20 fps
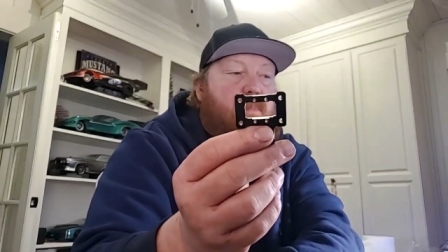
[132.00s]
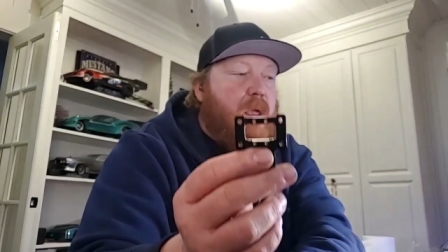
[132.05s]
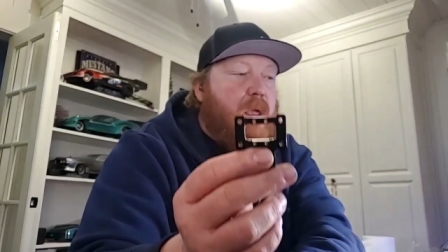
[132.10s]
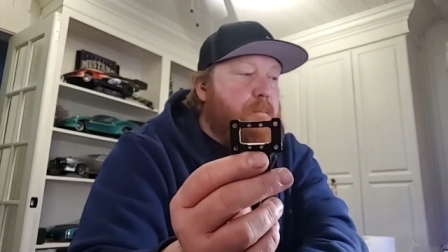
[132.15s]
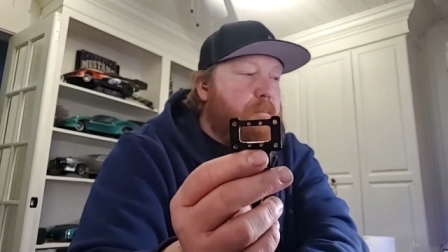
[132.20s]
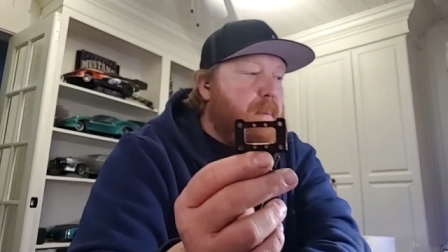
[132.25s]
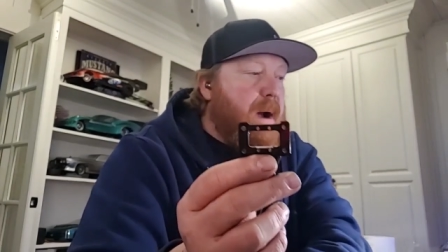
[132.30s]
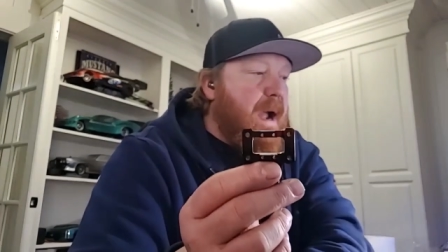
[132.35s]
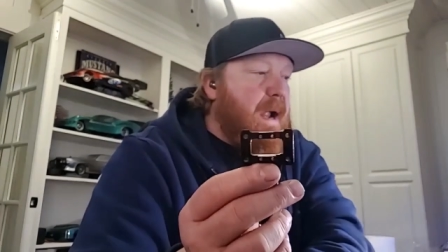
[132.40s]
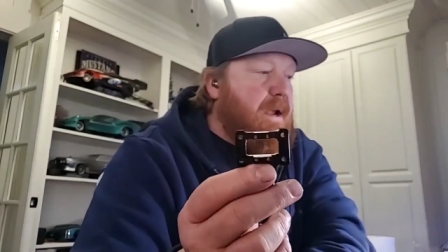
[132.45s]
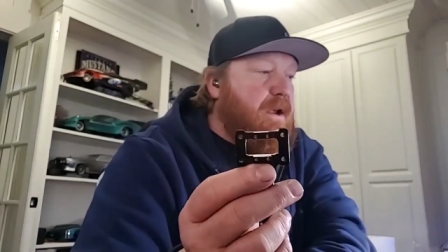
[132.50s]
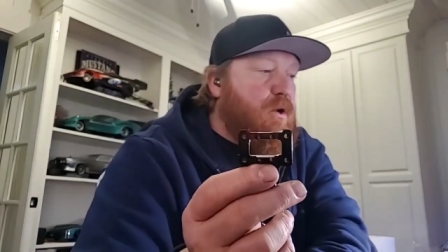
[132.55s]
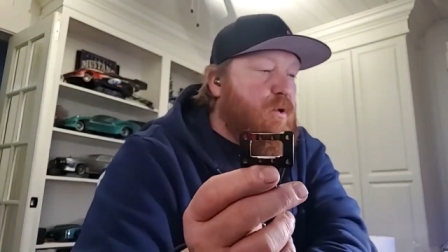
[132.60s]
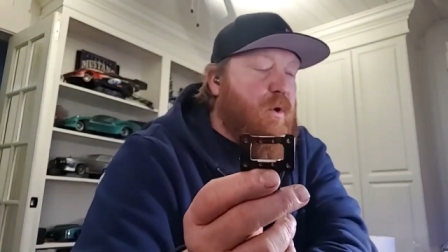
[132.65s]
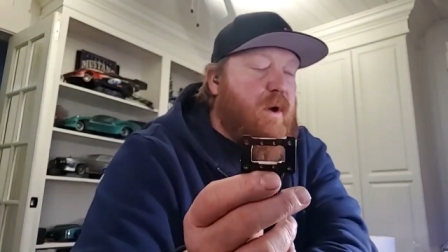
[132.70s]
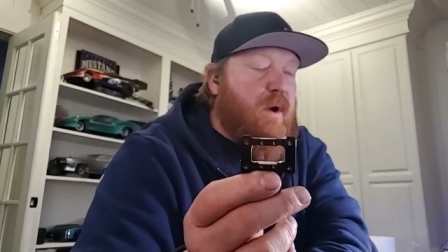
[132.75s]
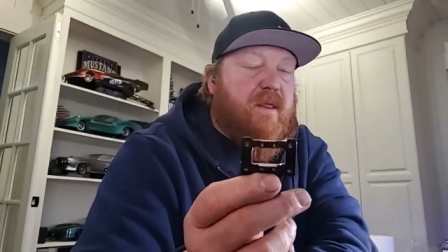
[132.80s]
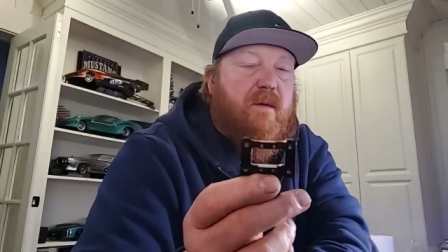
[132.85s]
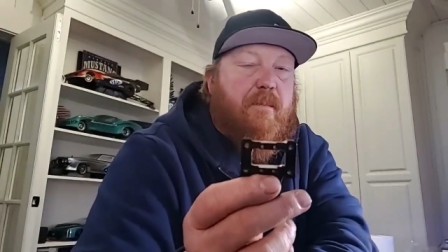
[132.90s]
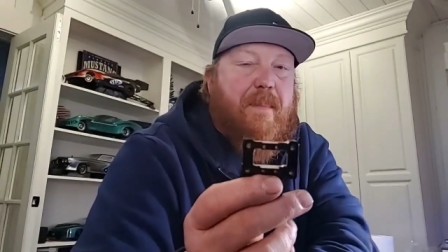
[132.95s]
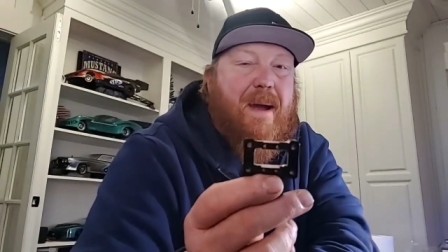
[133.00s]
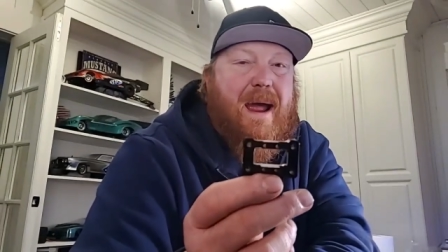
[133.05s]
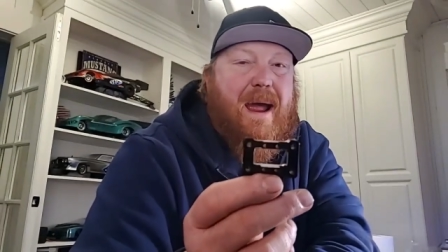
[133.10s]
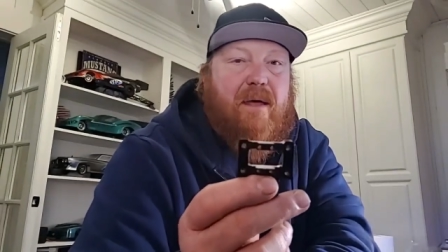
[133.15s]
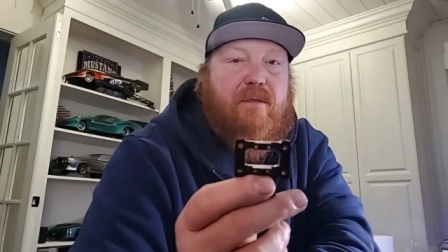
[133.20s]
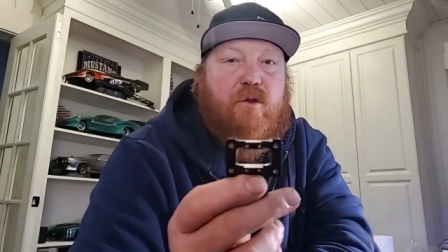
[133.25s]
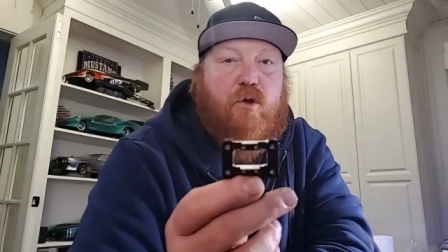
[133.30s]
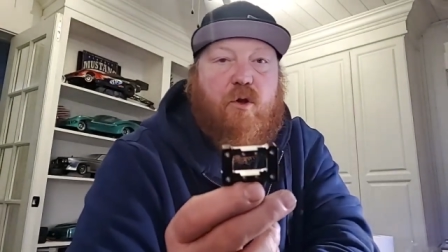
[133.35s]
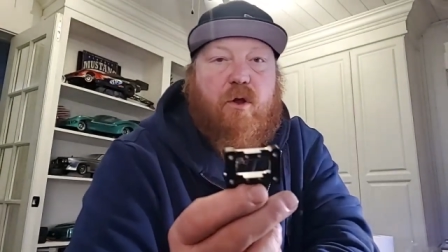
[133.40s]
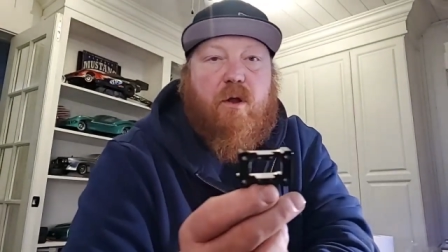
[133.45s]
by doing the
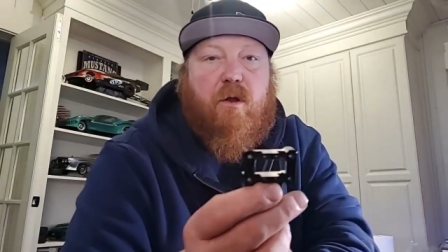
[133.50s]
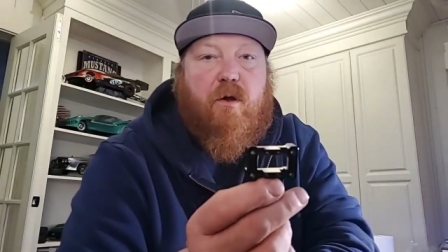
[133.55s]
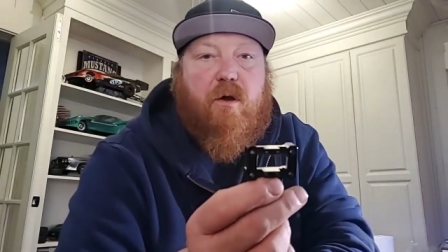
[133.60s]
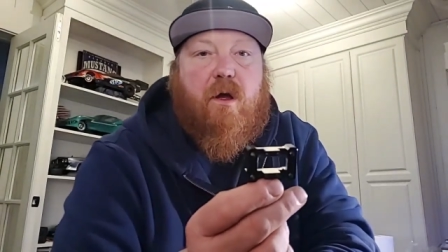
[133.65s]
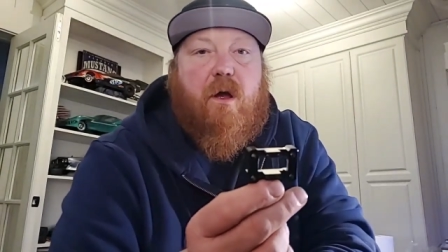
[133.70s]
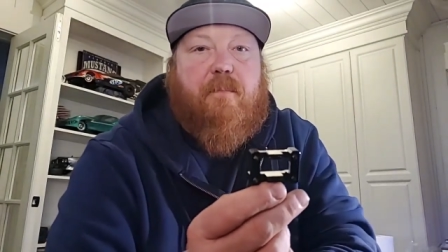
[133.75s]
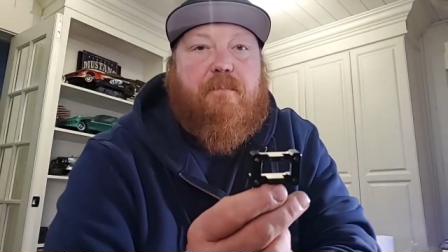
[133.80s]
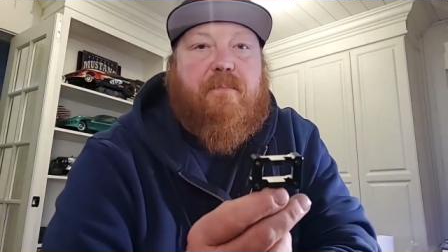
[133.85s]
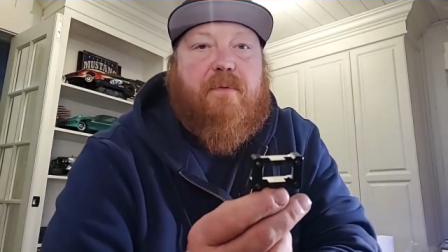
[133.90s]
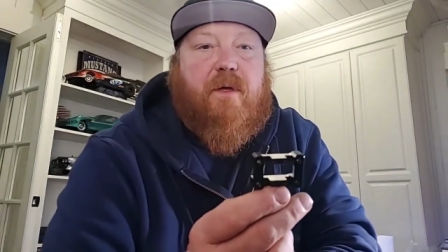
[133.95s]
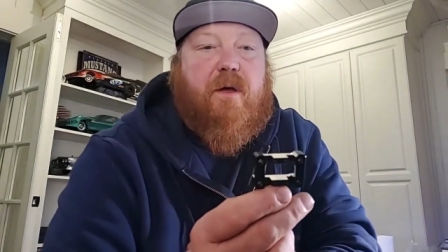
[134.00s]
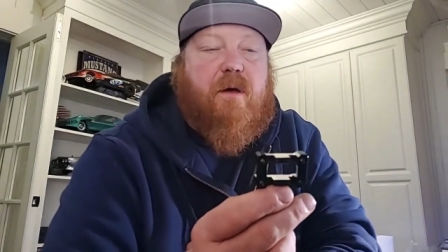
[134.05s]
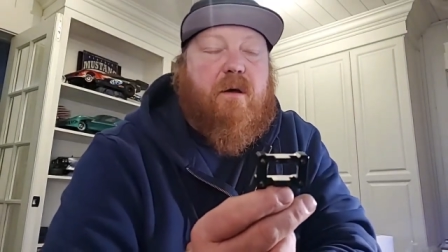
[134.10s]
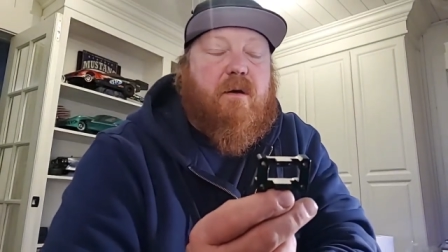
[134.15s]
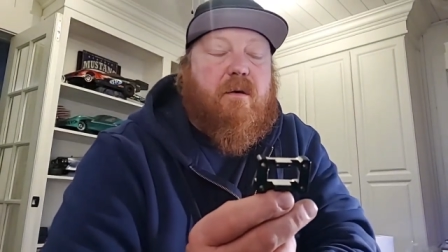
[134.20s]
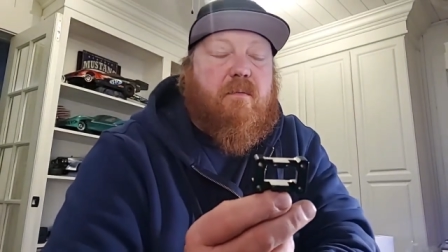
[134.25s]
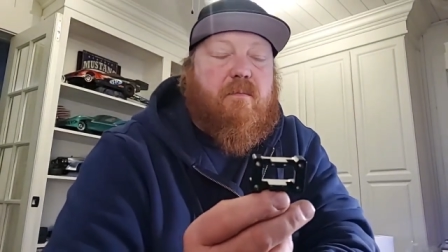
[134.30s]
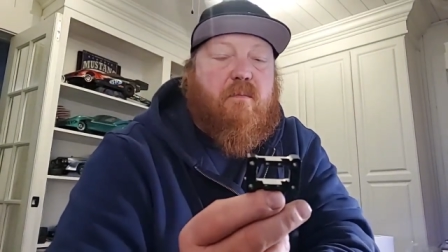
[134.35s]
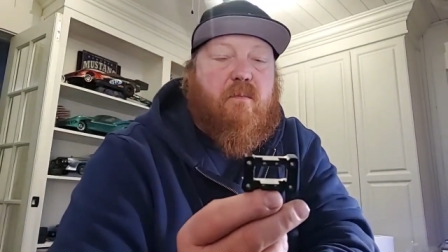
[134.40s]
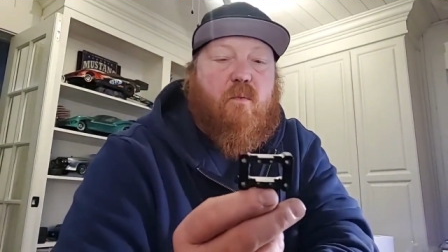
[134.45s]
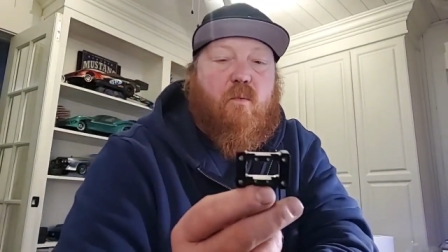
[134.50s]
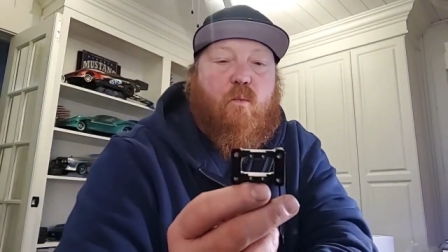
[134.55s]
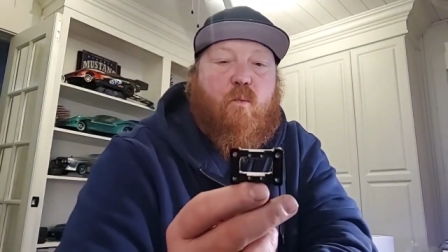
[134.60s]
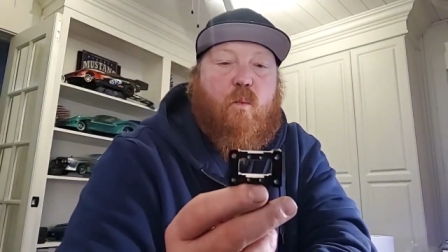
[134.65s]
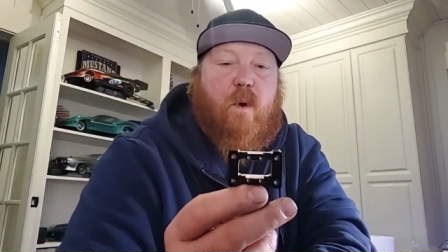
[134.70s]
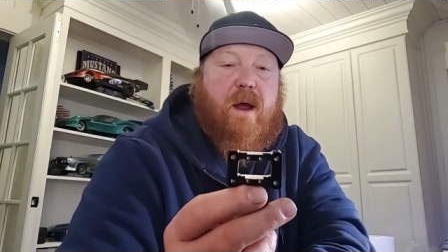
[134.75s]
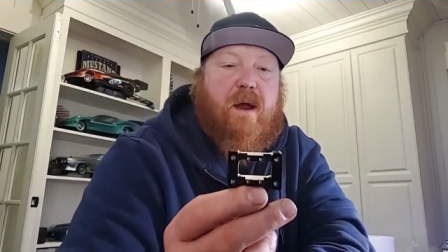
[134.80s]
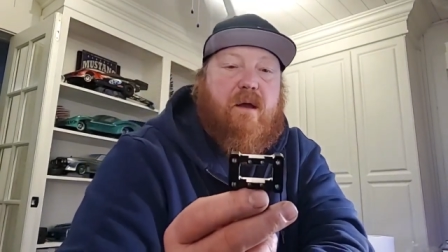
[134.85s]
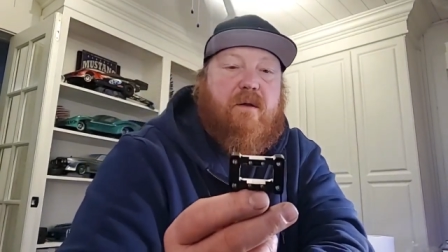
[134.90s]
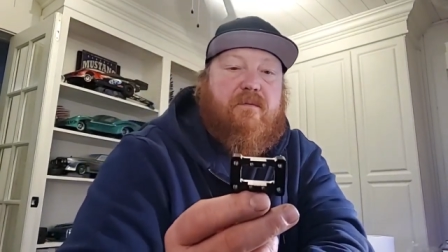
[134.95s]
math, you can look up the
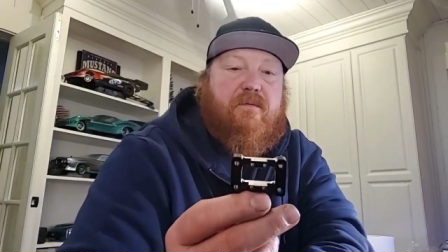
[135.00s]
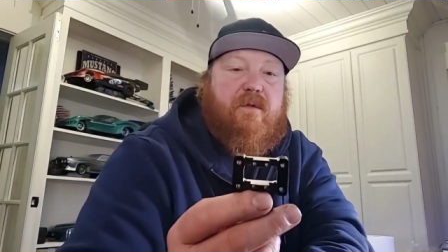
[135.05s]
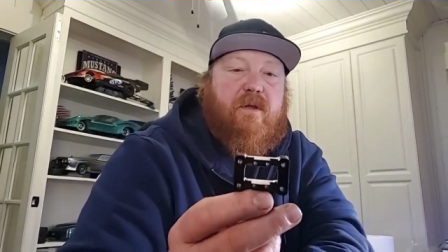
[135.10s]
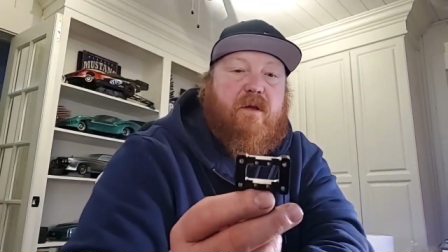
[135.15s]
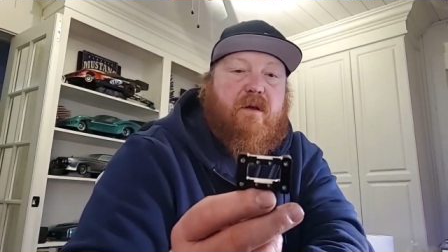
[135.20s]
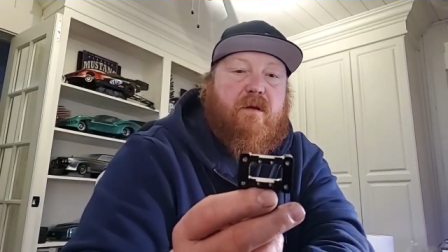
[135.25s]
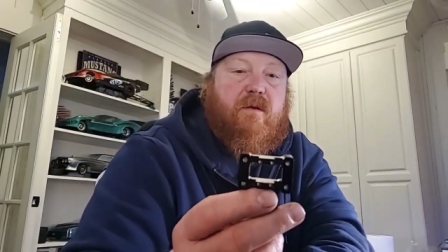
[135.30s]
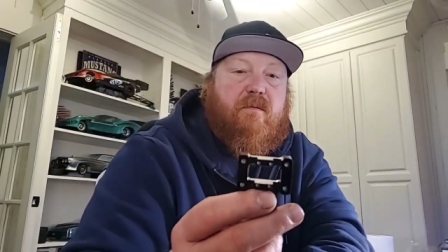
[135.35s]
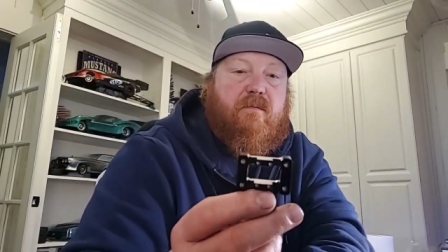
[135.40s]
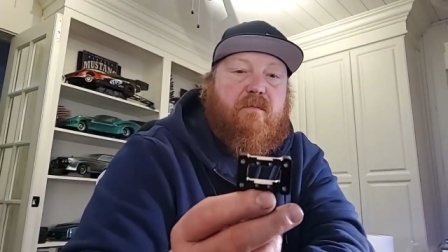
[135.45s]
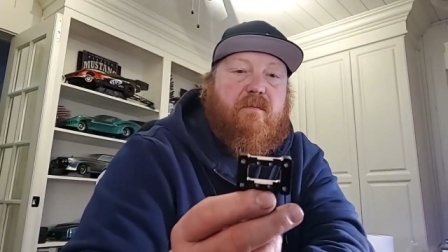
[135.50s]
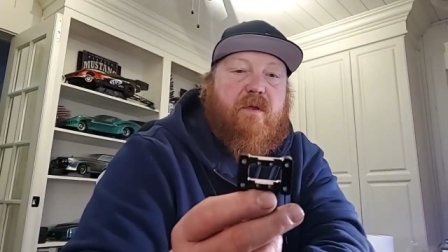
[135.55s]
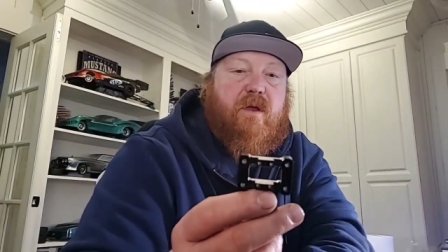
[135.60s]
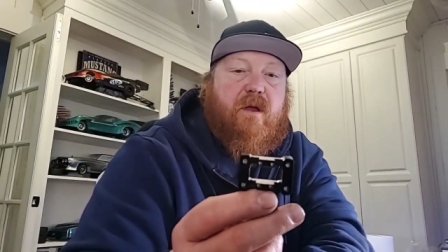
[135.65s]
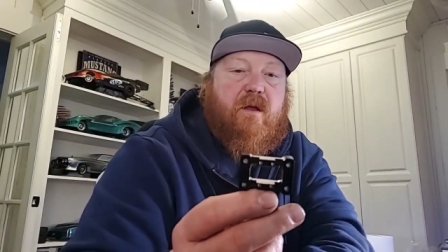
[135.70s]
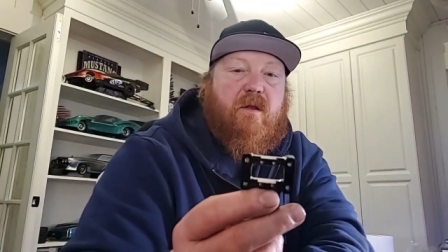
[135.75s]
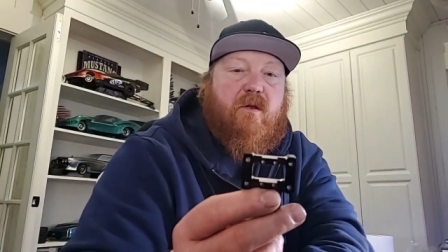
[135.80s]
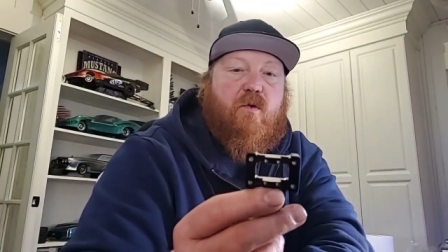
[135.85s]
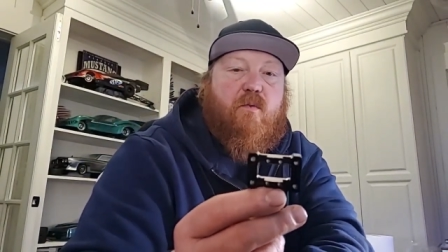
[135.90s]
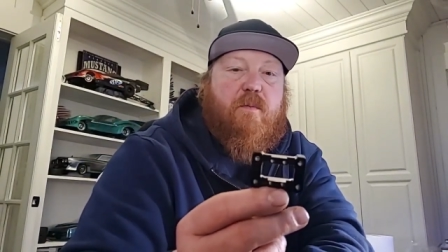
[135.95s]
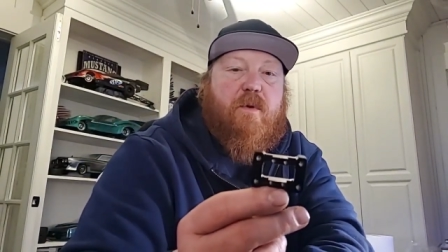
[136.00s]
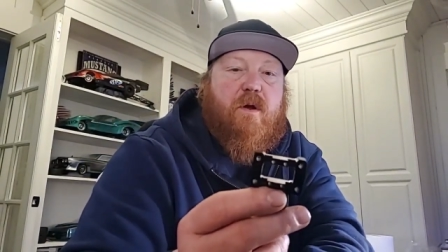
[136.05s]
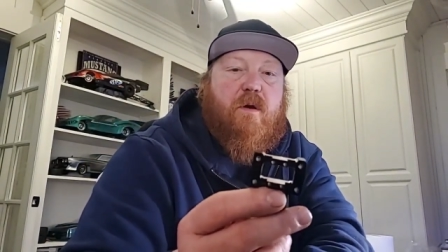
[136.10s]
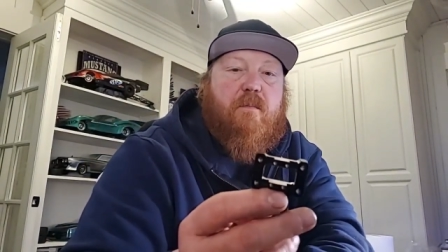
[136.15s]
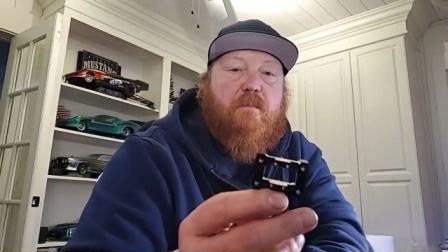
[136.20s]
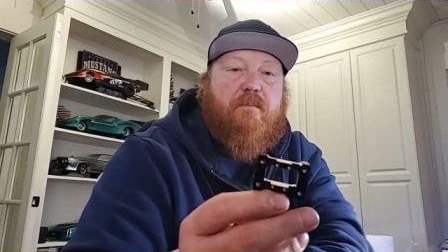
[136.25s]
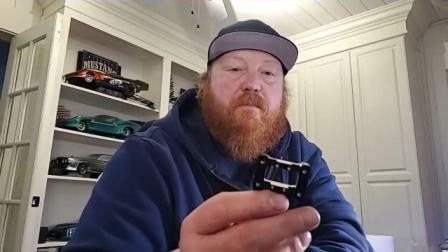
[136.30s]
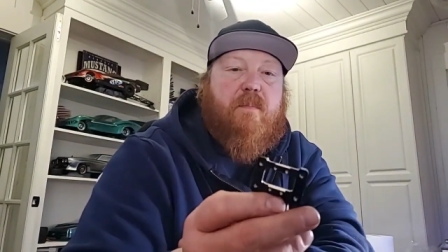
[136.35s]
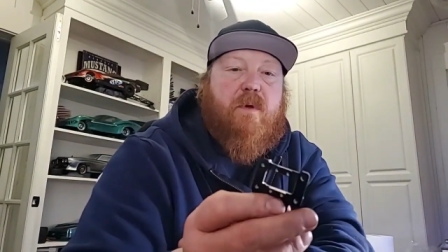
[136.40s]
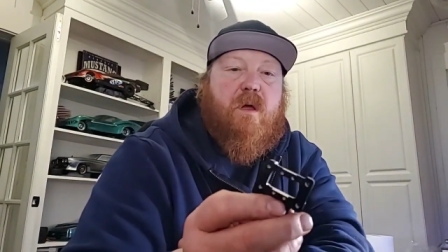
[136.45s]
weight of the
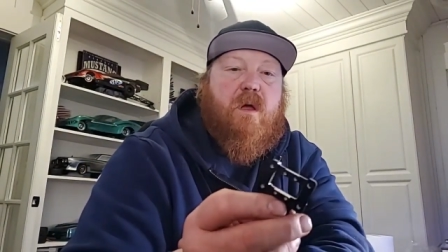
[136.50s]
aluminum